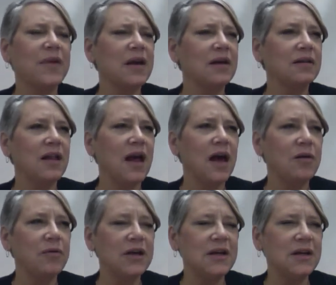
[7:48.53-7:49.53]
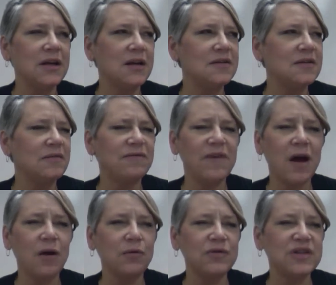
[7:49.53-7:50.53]
cloudy,
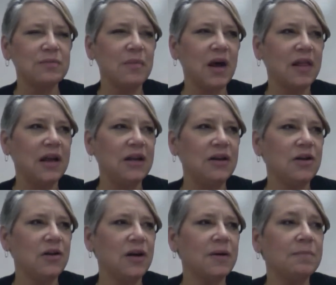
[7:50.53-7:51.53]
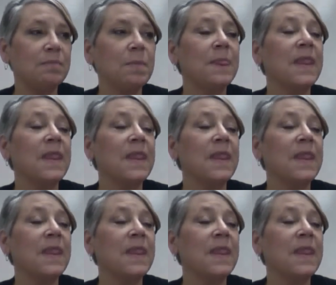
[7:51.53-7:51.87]
foul-smelling urine.